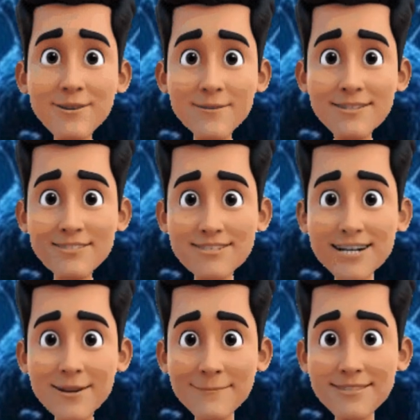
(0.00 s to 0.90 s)
What is
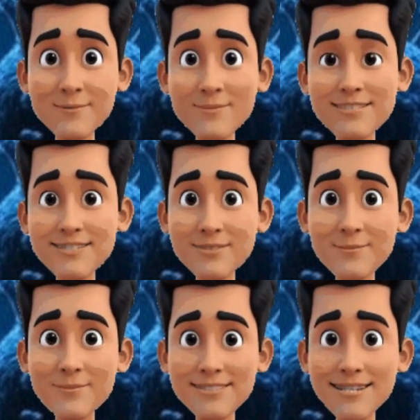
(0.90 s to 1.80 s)
viral fever?
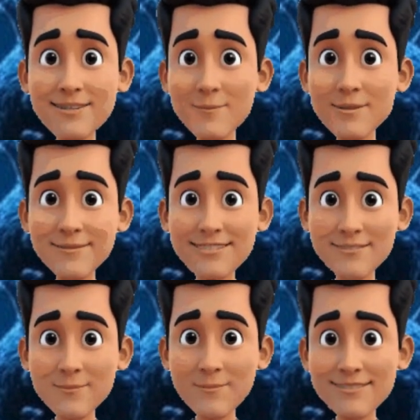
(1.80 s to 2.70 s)

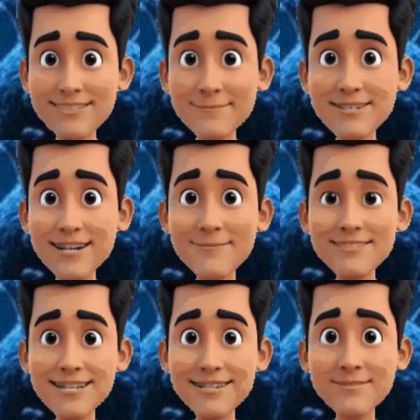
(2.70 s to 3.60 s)
Viral fever
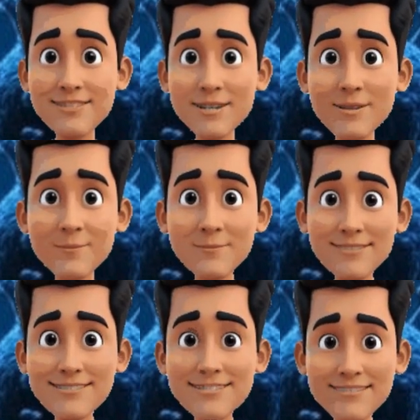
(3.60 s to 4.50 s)
refers to a group of
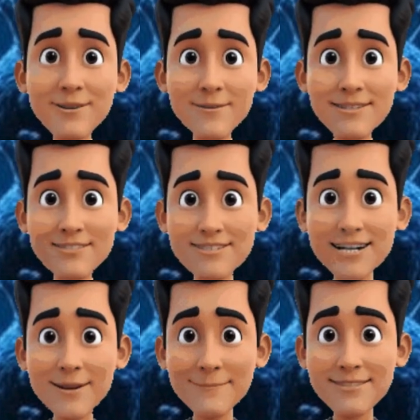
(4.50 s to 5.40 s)
viral infections that
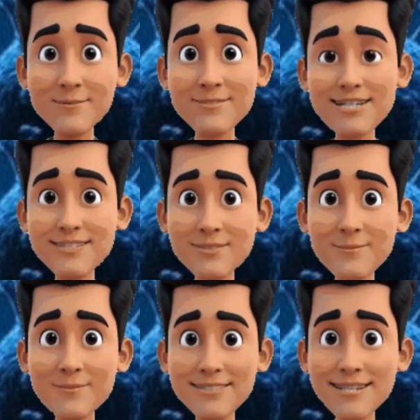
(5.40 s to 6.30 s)
present with an
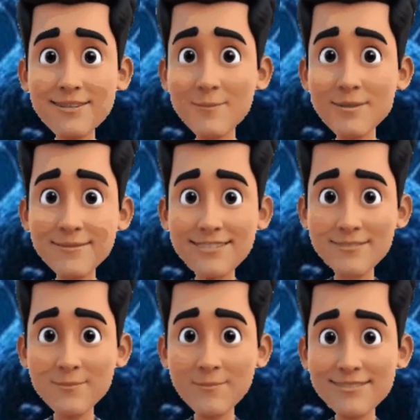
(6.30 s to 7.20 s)
elevated body
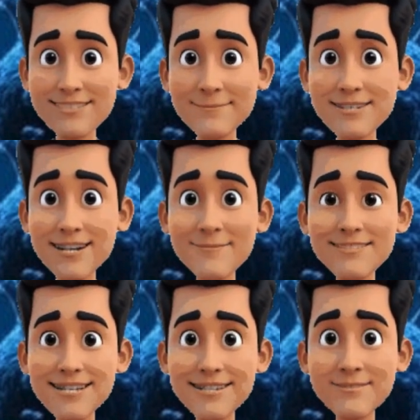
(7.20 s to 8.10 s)
temperature.
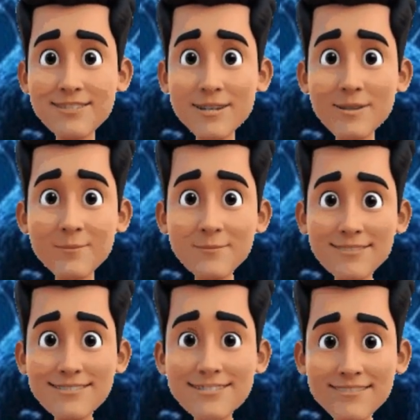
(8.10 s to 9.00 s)
It is a
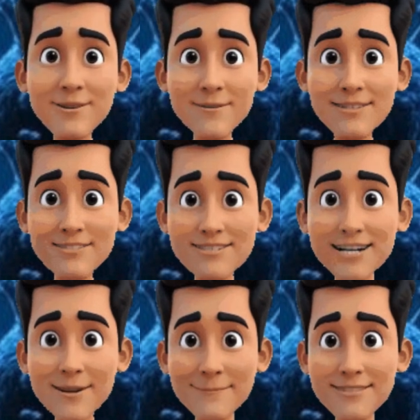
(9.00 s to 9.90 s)
symptom, not a disease
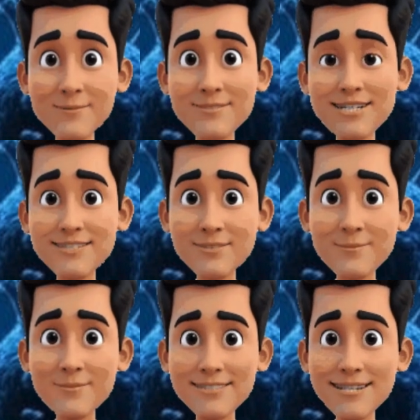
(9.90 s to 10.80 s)
itself,
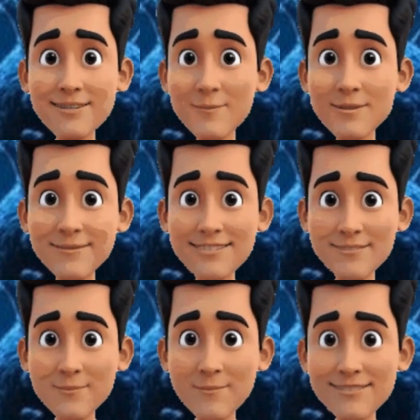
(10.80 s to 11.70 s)
caused by different
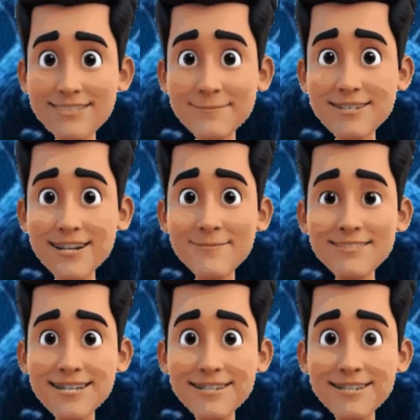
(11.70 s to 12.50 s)
types of viruses.